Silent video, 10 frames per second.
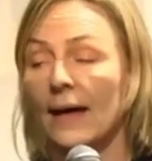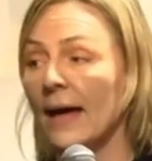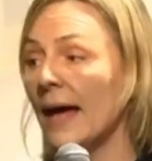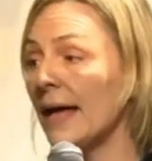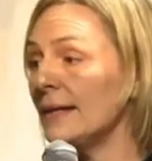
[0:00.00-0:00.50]

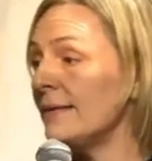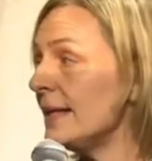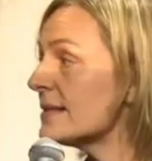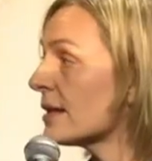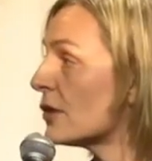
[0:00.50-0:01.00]
And in
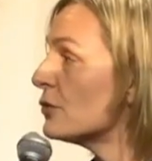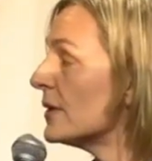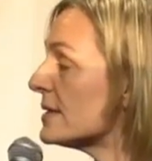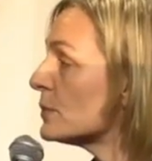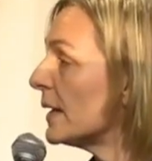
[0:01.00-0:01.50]
these
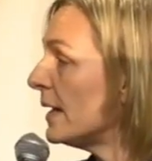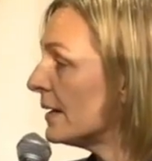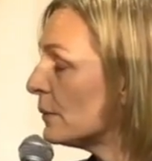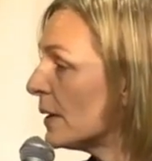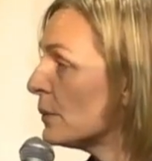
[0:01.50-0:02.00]
countries,
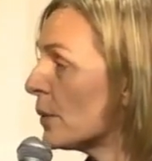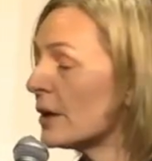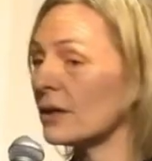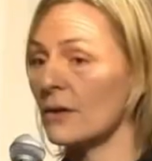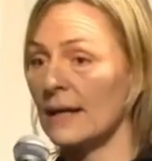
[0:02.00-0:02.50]
we
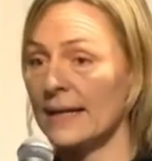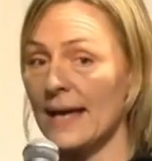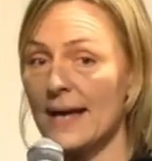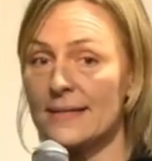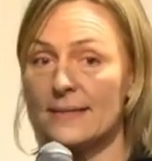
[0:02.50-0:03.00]
work on oil and
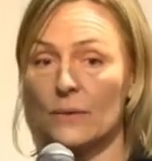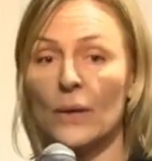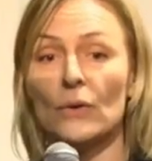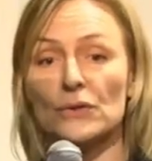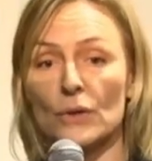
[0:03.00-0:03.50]
gas, and
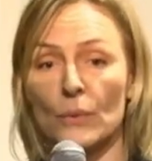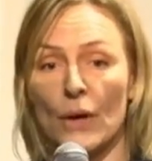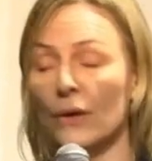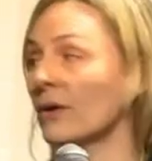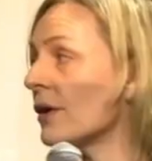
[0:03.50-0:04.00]
we also
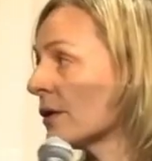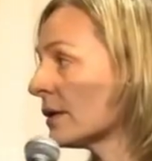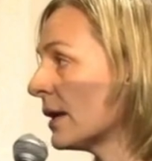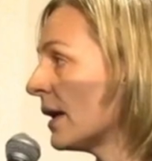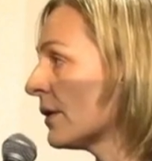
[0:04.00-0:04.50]
work
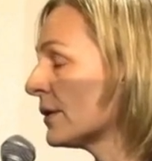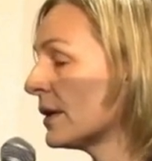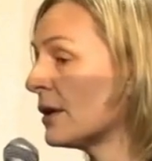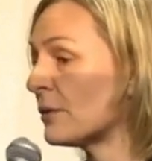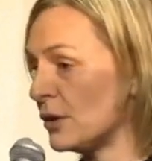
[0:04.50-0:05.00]
on
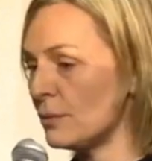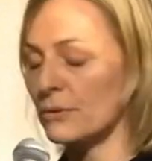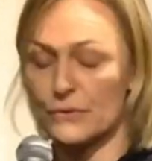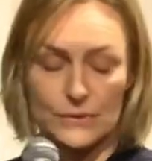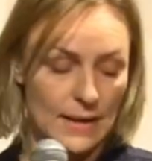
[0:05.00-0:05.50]

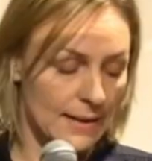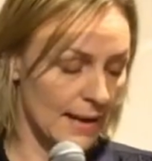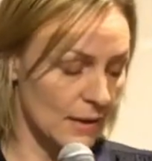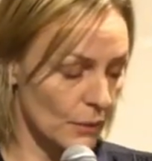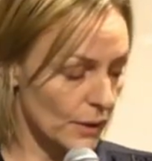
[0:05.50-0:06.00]
renewables
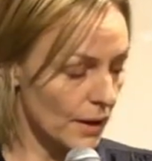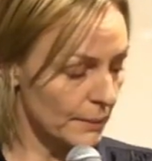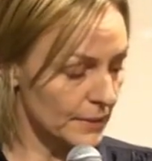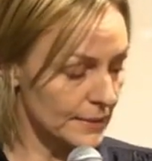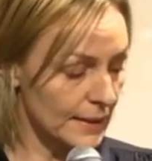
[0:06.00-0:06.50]
and
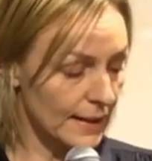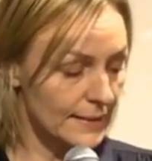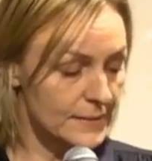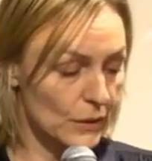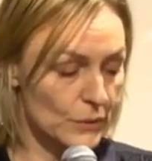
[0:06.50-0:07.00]
low-carbon
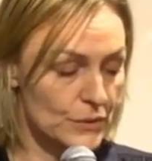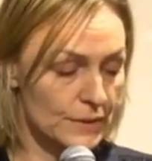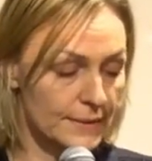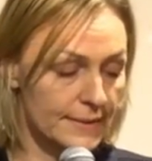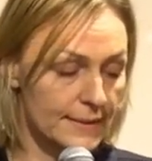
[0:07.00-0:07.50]

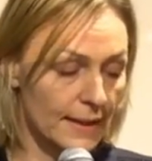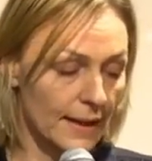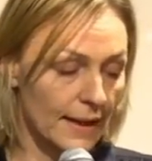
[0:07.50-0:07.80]
solutions.